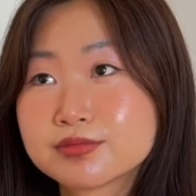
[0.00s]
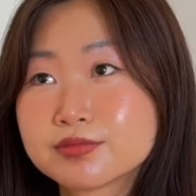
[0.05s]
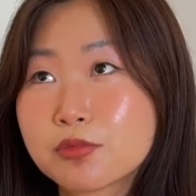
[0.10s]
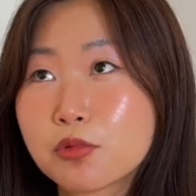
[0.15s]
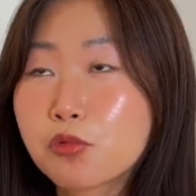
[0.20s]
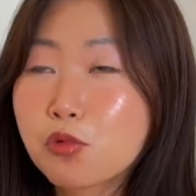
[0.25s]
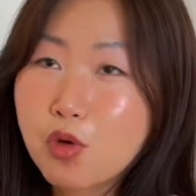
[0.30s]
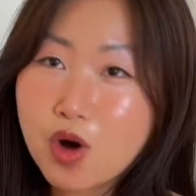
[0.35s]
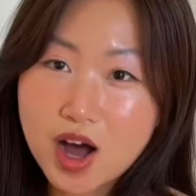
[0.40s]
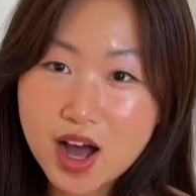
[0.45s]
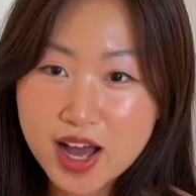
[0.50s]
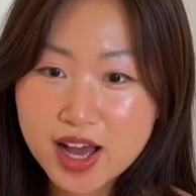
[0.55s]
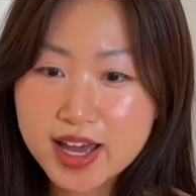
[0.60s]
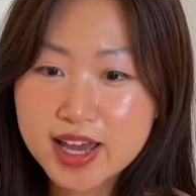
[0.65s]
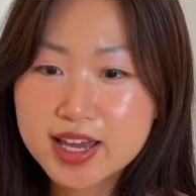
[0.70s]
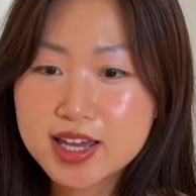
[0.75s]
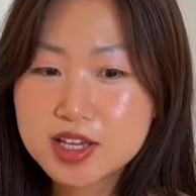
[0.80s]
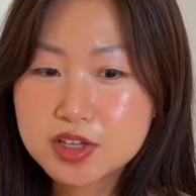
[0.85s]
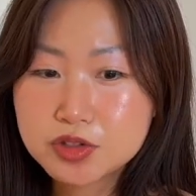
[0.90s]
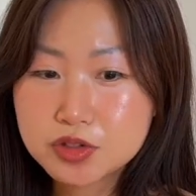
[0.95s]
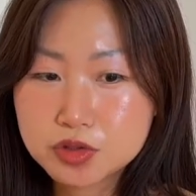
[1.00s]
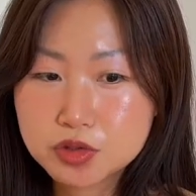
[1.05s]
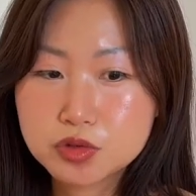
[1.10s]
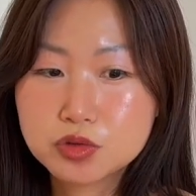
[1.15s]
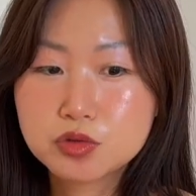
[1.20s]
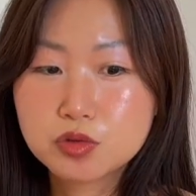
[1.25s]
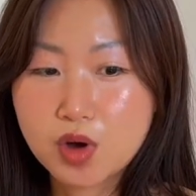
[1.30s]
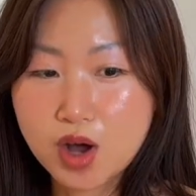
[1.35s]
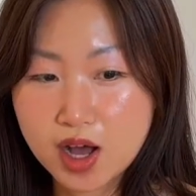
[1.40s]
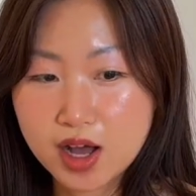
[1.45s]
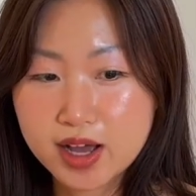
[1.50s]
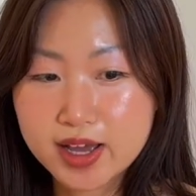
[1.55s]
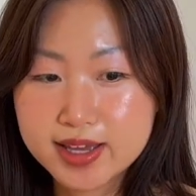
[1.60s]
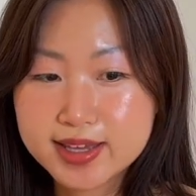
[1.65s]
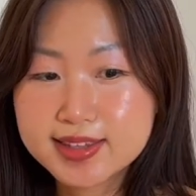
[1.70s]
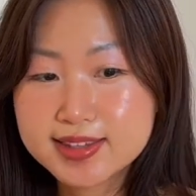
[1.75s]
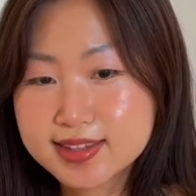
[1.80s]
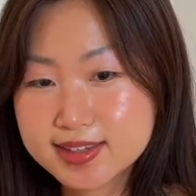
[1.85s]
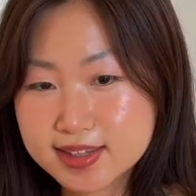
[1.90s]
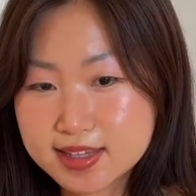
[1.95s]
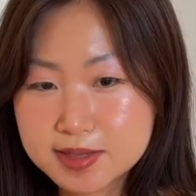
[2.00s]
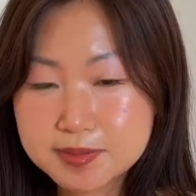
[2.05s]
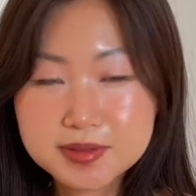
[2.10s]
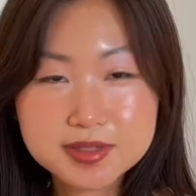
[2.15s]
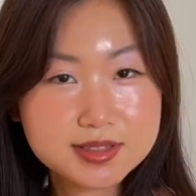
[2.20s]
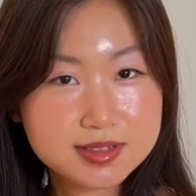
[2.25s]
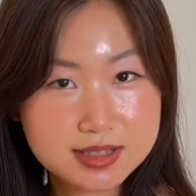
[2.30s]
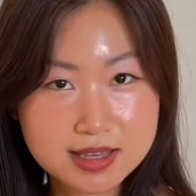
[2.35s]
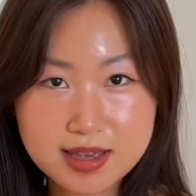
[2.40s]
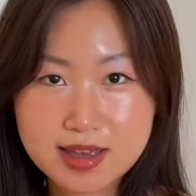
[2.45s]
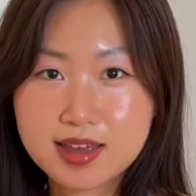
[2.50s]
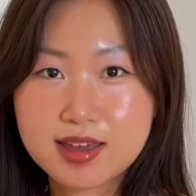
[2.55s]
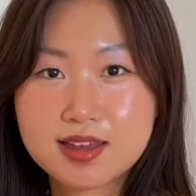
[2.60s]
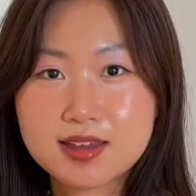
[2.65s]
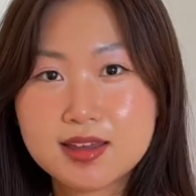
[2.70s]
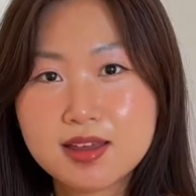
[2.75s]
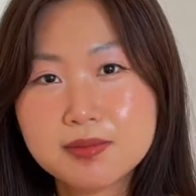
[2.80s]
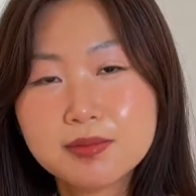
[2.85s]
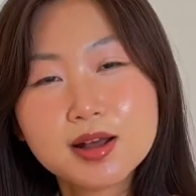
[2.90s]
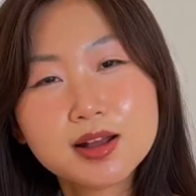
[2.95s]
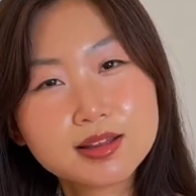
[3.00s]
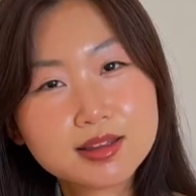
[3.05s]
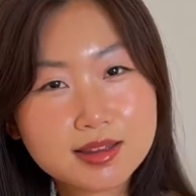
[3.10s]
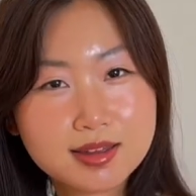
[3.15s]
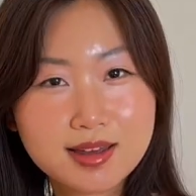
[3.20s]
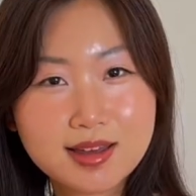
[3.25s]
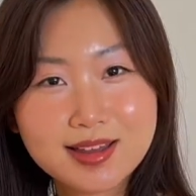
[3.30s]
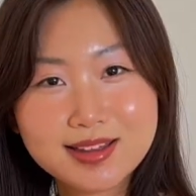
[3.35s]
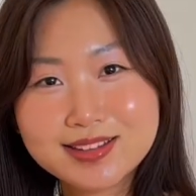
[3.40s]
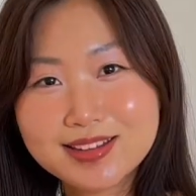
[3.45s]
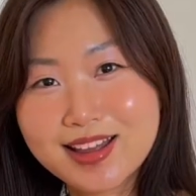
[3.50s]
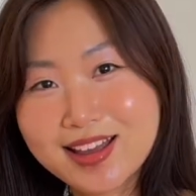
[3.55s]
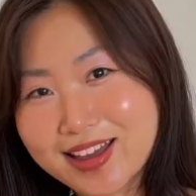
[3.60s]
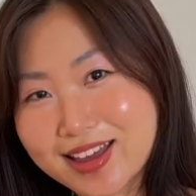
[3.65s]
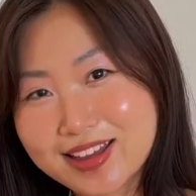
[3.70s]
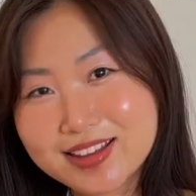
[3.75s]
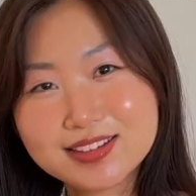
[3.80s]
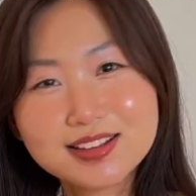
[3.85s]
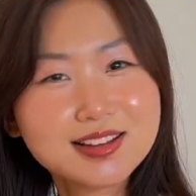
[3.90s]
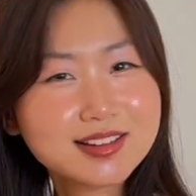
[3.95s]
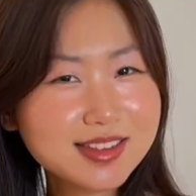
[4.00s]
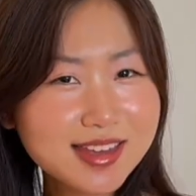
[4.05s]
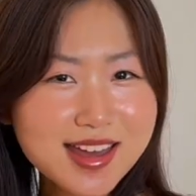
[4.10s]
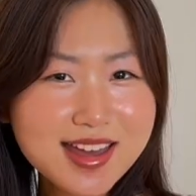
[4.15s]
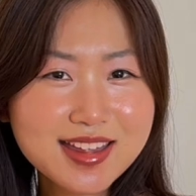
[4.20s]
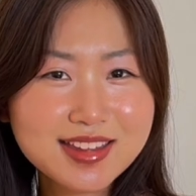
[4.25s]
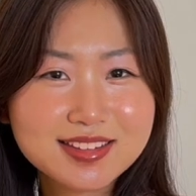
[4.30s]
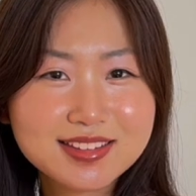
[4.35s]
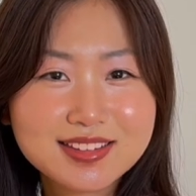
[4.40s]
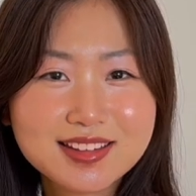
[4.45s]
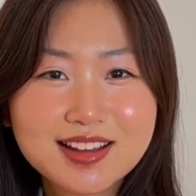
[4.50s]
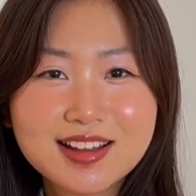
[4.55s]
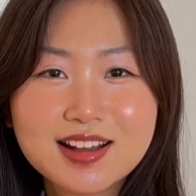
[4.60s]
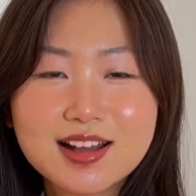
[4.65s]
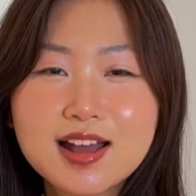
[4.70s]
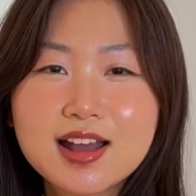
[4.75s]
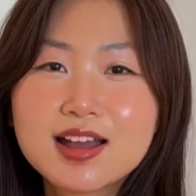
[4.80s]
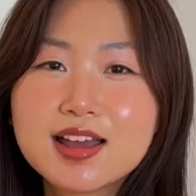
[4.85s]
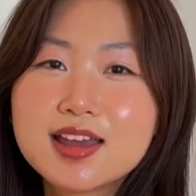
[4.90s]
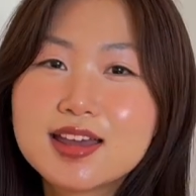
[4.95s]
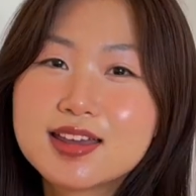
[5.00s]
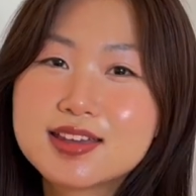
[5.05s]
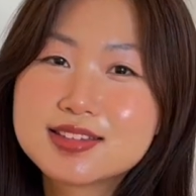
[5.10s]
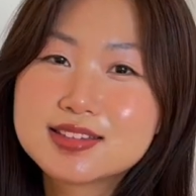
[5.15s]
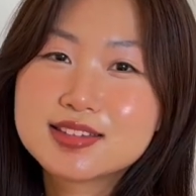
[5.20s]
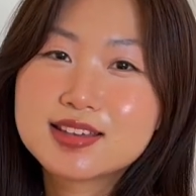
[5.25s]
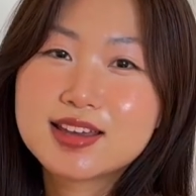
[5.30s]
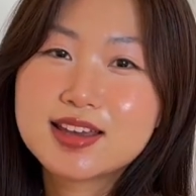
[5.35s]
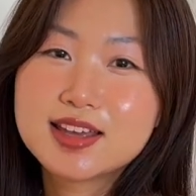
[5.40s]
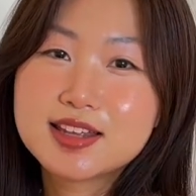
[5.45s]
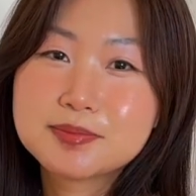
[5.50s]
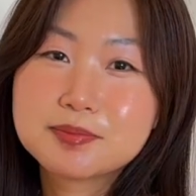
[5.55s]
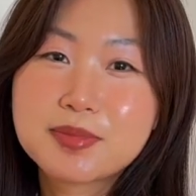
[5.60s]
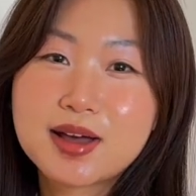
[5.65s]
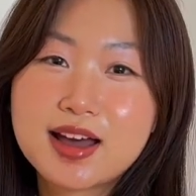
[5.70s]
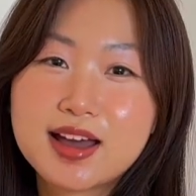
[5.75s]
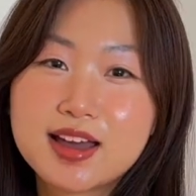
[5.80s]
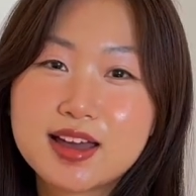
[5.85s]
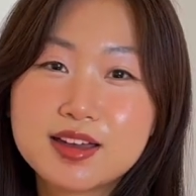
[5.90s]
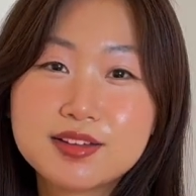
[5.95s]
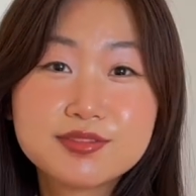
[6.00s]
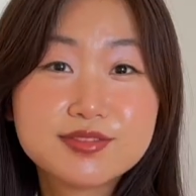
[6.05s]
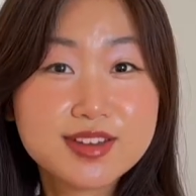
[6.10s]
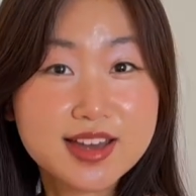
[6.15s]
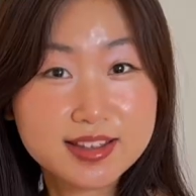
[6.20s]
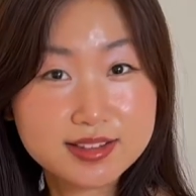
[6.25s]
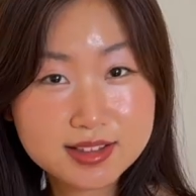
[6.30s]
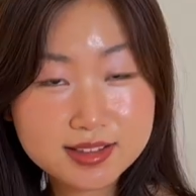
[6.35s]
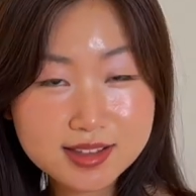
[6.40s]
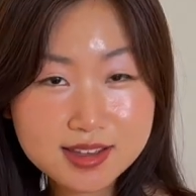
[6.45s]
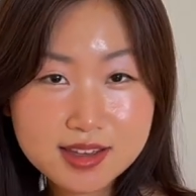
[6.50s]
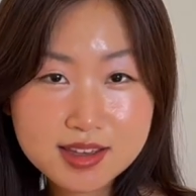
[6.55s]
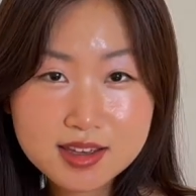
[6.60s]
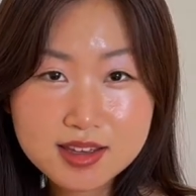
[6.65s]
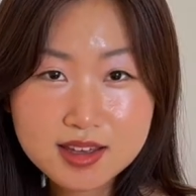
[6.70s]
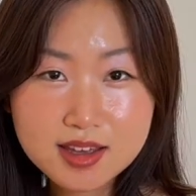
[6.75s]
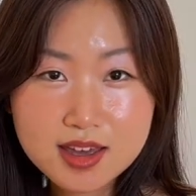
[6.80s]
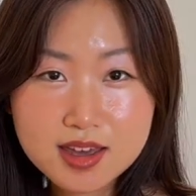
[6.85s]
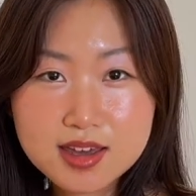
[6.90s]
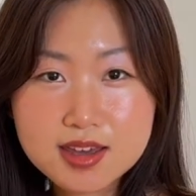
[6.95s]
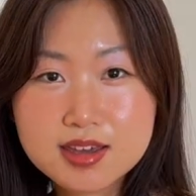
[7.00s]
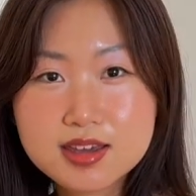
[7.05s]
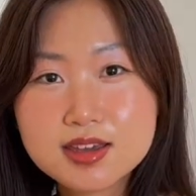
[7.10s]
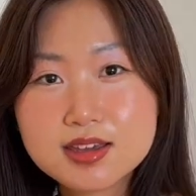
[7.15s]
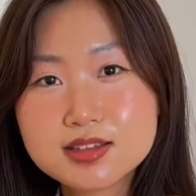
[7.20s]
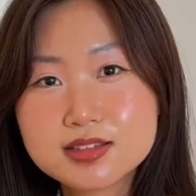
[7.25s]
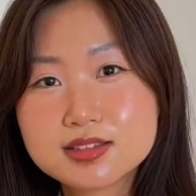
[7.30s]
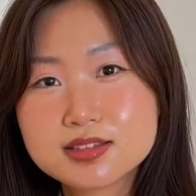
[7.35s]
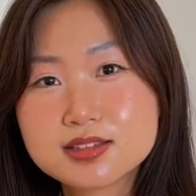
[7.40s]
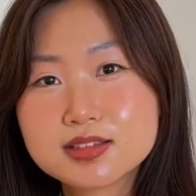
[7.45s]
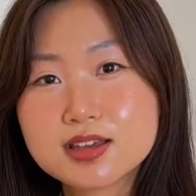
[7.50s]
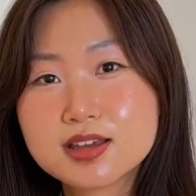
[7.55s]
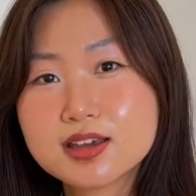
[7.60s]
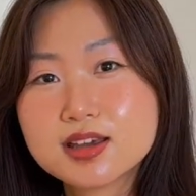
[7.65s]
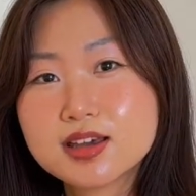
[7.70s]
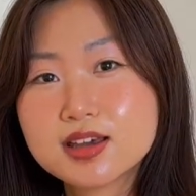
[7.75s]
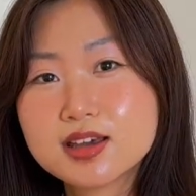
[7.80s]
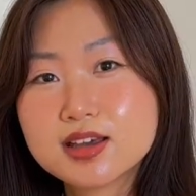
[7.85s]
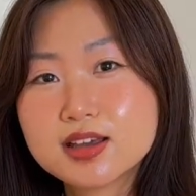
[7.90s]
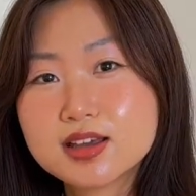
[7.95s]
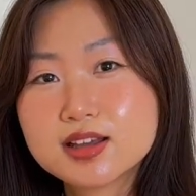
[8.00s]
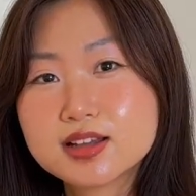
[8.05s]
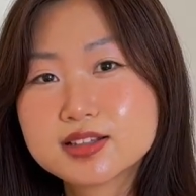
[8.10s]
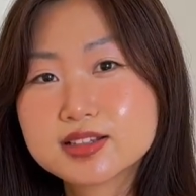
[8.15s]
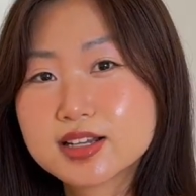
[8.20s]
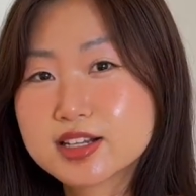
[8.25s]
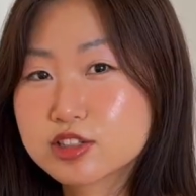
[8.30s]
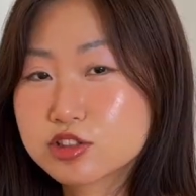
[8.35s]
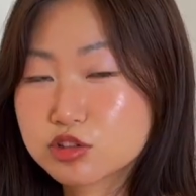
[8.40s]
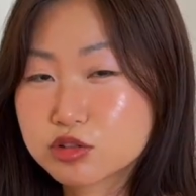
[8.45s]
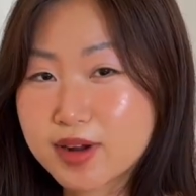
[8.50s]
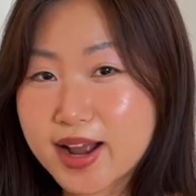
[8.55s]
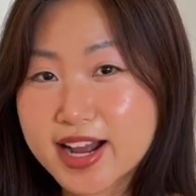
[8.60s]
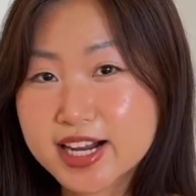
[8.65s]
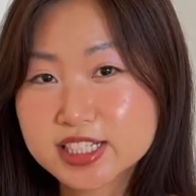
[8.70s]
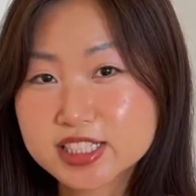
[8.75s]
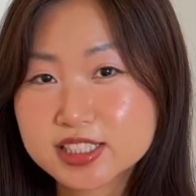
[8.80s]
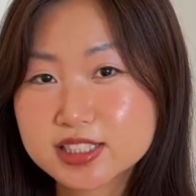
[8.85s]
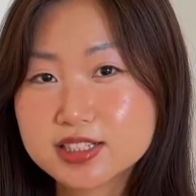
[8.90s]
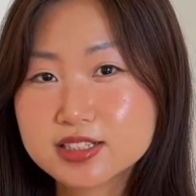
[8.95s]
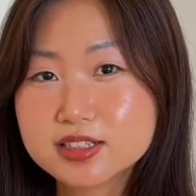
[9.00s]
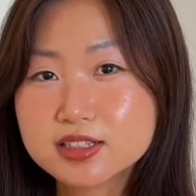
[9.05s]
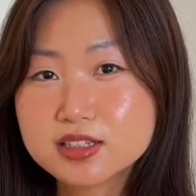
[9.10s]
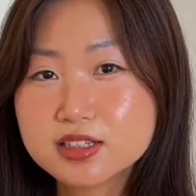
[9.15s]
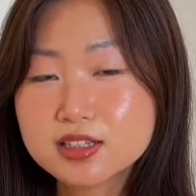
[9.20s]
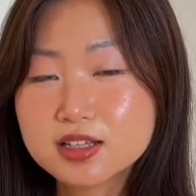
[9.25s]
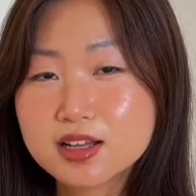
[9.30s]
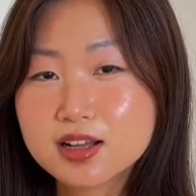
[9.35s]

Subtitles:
why do I keep seeing him again and again? Is it my vanity? Is it attraction?